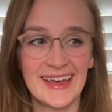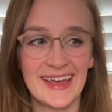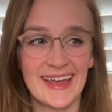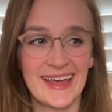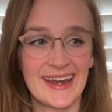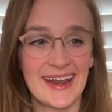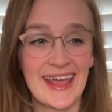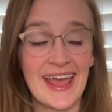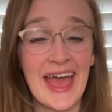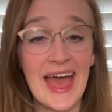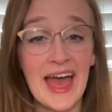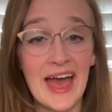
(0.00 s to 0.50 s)

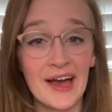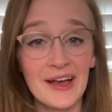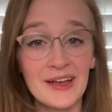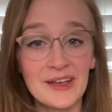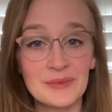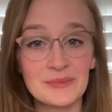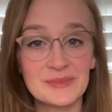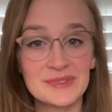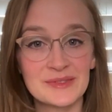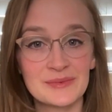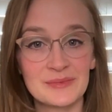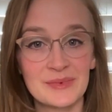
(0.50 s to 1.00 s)
And it
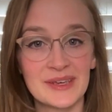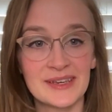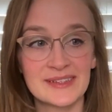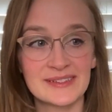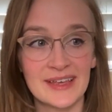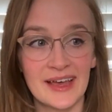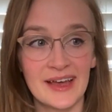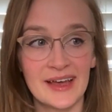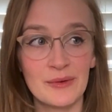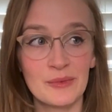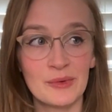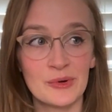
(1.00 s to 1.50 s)
helps
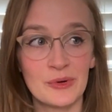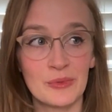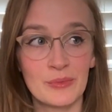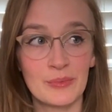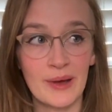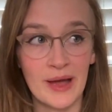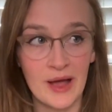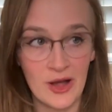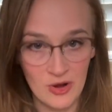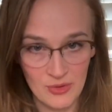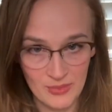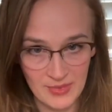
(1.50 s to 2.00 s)
because I will
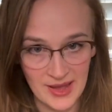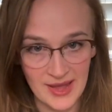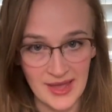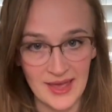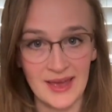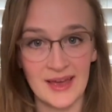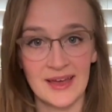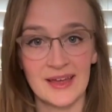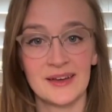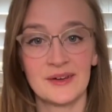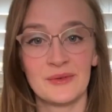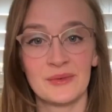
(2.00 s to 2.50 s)
bow my
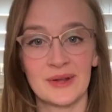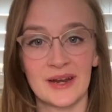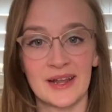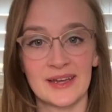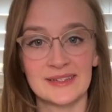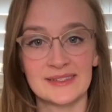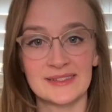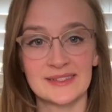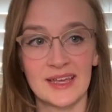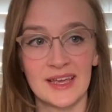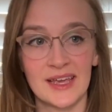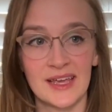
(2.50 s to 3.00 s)
head when
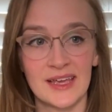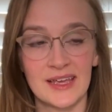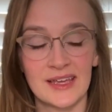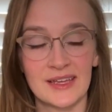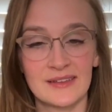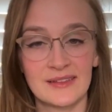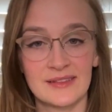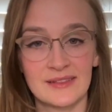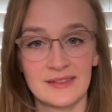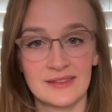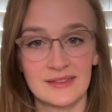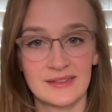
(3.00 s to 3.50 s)
I
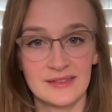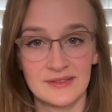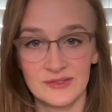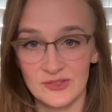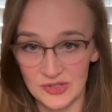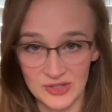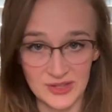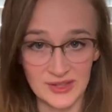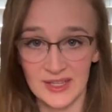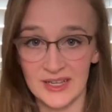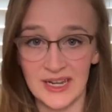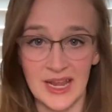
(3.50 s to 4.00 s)
say
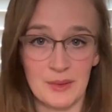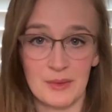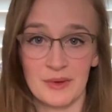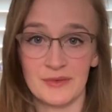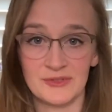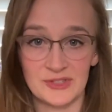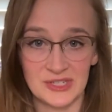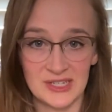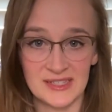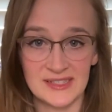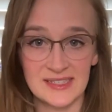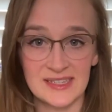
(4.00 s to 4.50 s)
the name
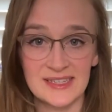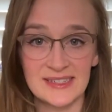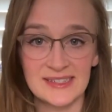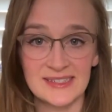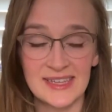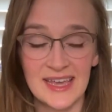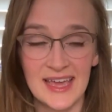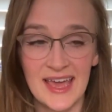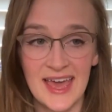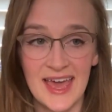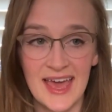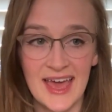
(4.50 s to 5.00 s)
of Jesus,